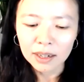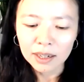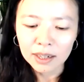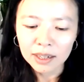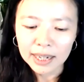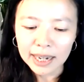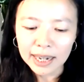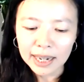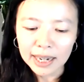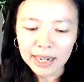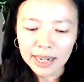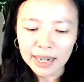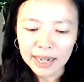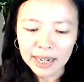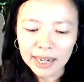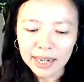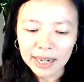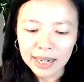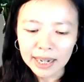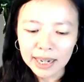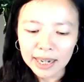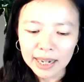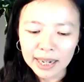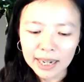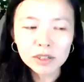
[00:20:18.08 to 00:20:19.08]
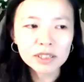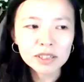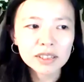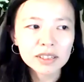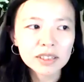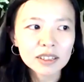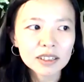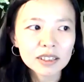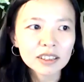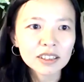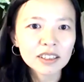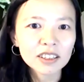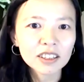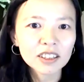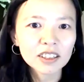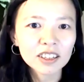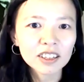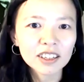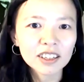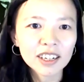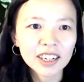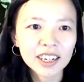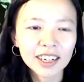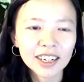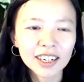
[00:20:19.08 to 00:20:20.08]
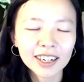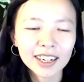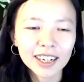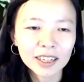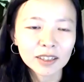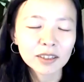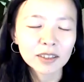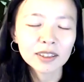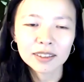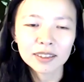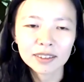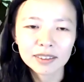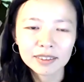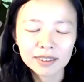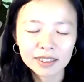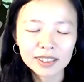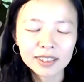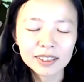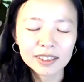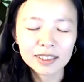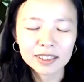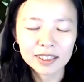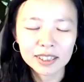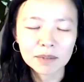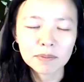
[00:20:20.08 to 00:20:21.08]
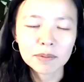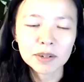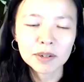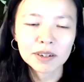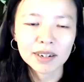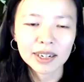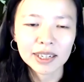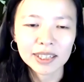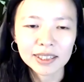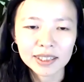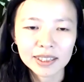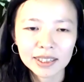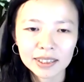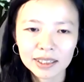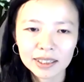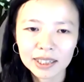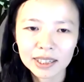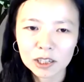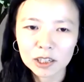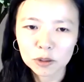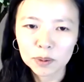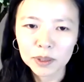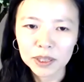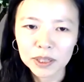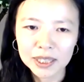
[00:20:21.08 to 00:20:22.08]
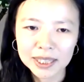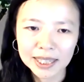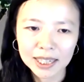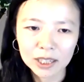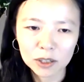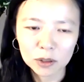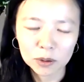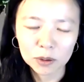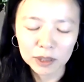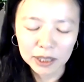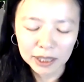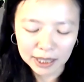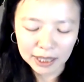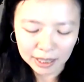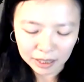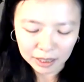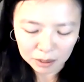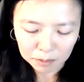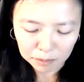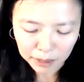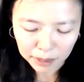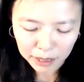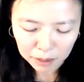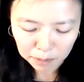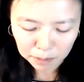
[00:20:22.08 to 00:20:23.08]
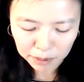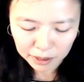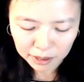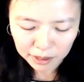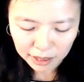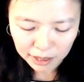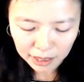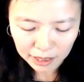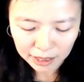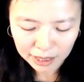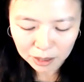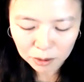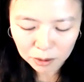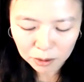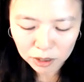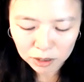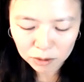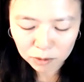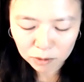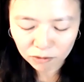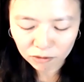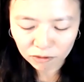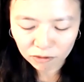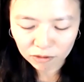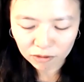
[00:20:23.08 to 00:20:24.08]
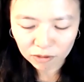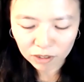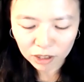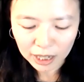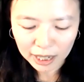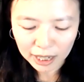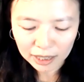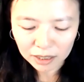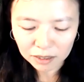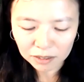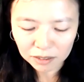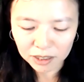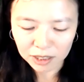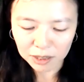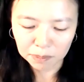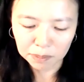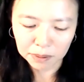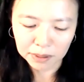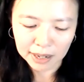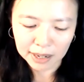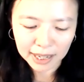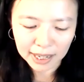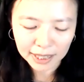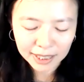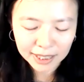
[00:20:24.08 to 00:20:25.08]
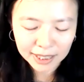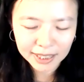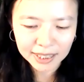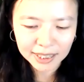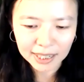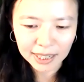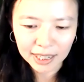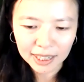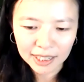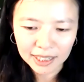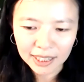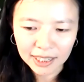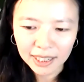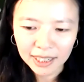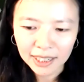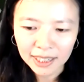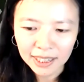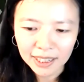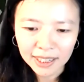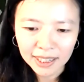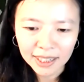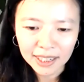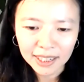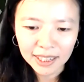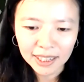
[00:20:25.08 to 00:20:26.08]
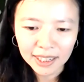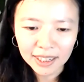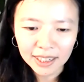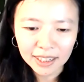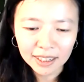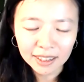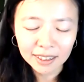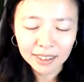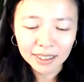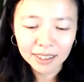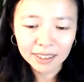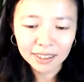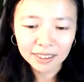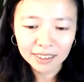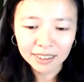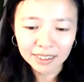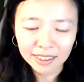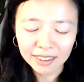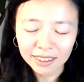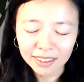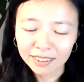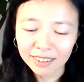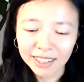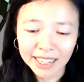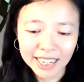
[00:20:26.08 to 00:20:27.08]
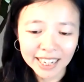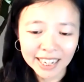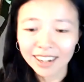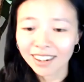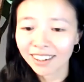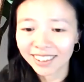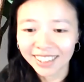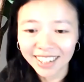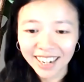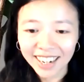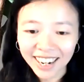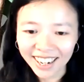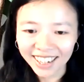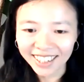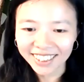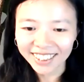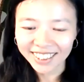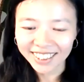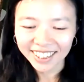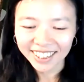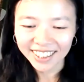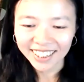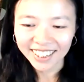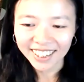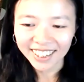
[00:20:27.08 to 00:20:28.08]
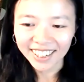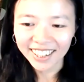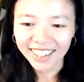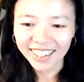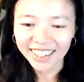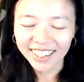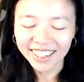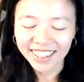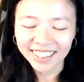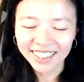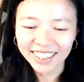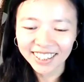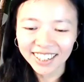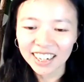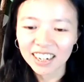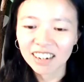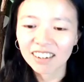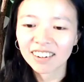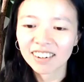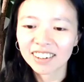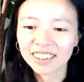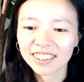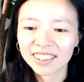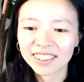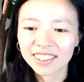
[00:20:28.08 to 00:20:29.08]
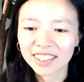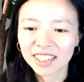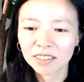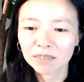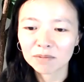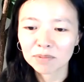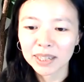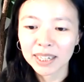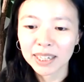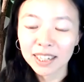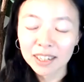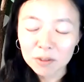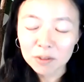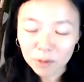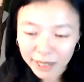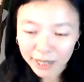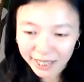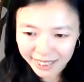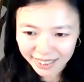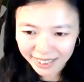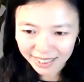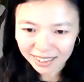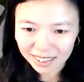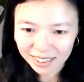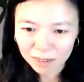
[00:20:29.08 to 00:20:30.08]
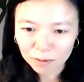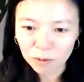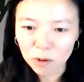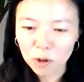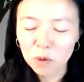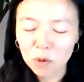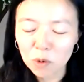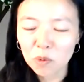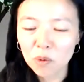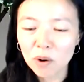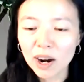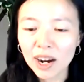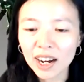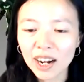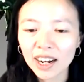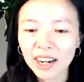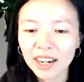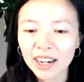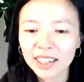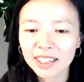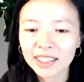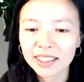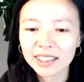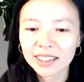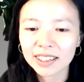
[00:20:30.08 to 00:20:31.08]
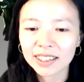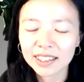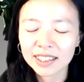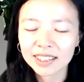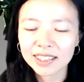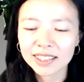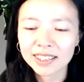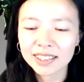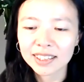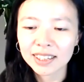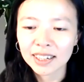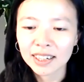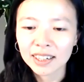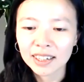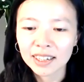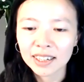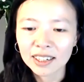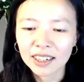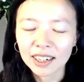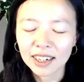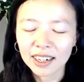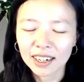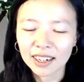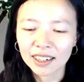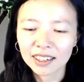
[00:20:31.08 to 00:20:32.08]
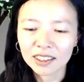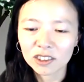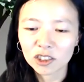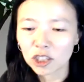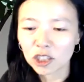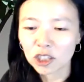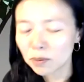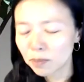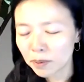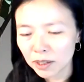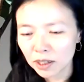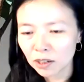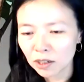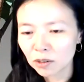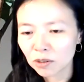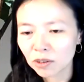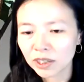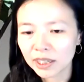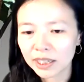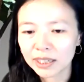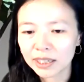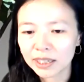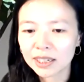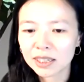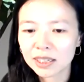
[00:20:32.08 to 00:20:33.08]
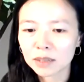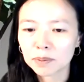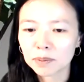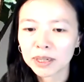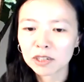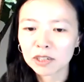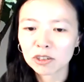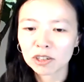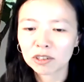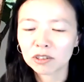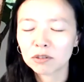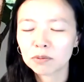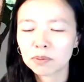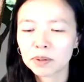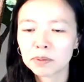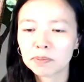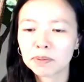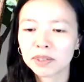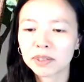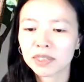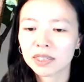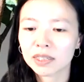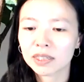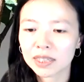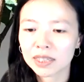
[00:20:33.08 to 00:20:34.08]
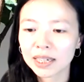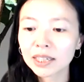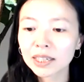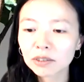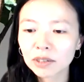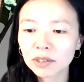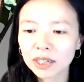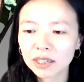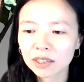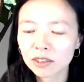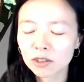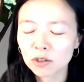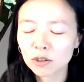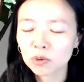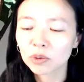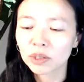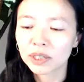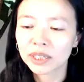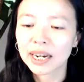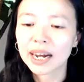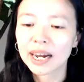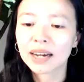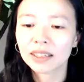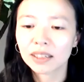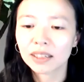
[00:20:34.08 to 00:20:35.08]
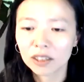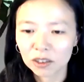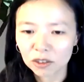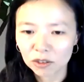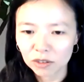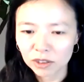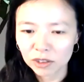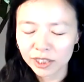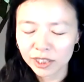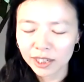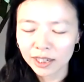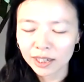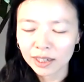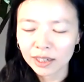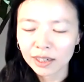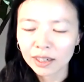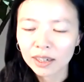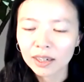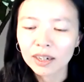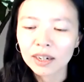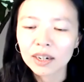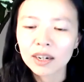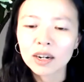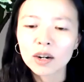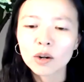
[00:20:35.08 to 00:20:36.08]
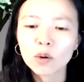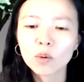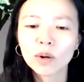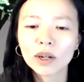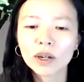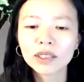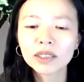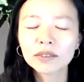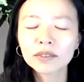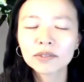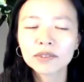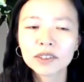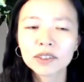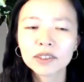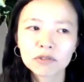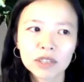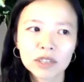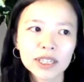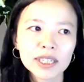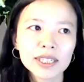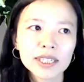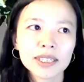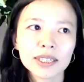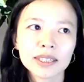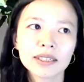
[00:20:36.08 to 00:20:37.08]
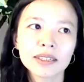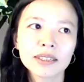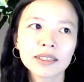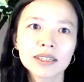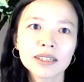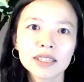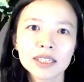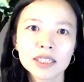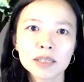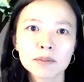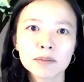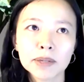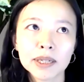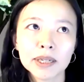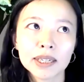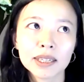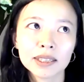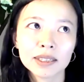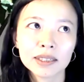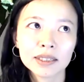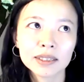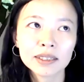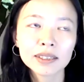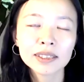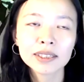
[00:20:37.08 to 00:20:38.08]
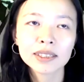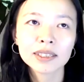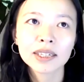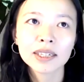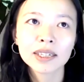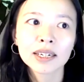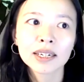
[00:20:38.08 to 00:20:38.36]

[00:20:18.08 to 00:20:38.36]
And I was, and this is summarizing the HPCA 2019 paper. And I was kind of surprised that they are not. And there are some key reasons for why these GPU or DSP general purpose accelerators were not used. One of the reasons is because